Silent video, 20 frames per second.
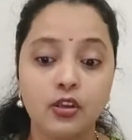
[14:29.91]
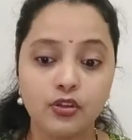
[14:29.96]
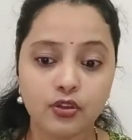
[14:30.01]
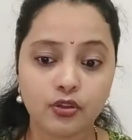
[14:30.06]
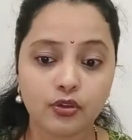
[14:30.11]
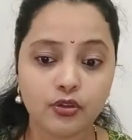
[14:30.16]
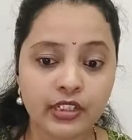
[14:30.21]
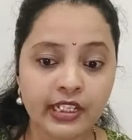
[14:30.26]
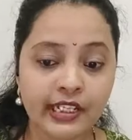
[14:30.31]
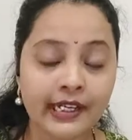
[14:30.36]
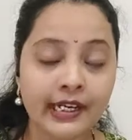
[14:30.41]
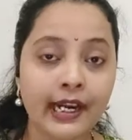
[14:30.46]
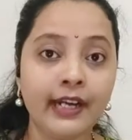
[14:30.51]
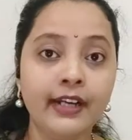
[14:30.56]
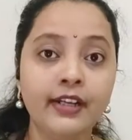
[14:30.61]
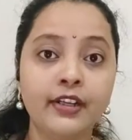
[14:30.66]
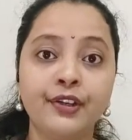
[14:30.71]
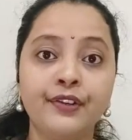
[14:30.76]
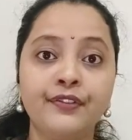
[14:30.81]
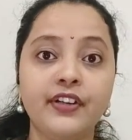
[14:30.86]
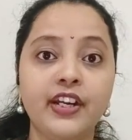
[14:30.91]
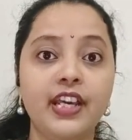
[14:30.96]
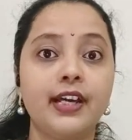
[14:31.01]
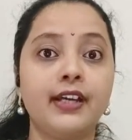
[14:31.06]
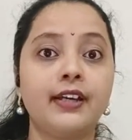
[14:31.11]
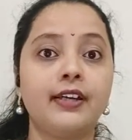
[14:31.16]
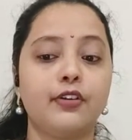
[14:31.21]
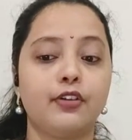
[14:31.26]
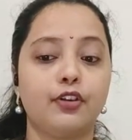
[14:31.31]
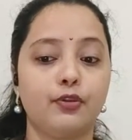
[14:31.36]
So to the right of D
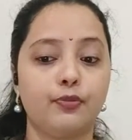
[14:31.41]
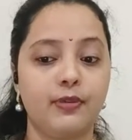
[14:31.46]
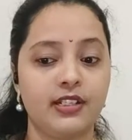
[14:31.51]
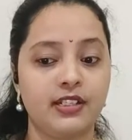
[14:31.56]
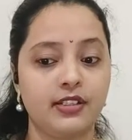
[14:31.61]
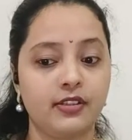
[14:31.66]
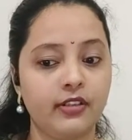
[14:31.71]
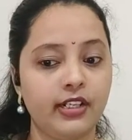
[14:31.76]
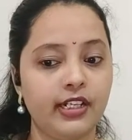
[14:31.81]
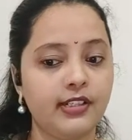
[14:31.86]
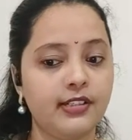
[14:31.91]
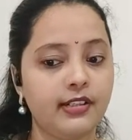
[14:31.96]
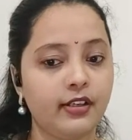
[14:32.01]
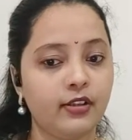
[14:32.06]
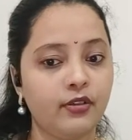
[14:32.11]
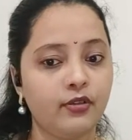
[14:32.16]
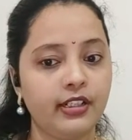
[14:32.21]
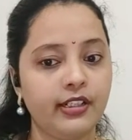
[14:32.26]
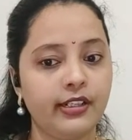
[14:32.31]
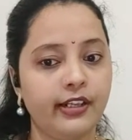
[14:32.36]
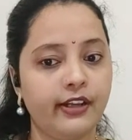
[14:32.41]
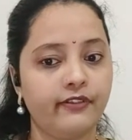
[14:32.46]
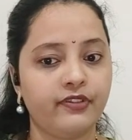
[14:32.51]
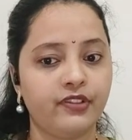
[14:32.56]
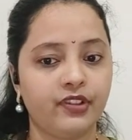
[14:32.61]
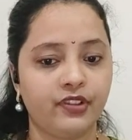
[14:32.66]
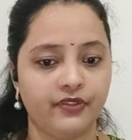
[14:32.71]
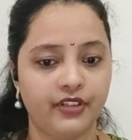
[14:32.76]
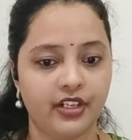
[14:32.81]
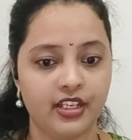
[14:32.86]
I cannot place. Now let's try to the
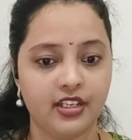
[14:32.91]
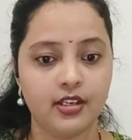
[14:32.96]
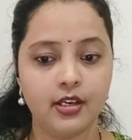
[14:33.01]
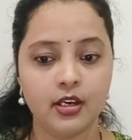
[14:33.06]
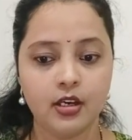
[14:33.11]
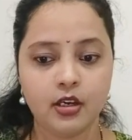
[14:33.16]
left of D.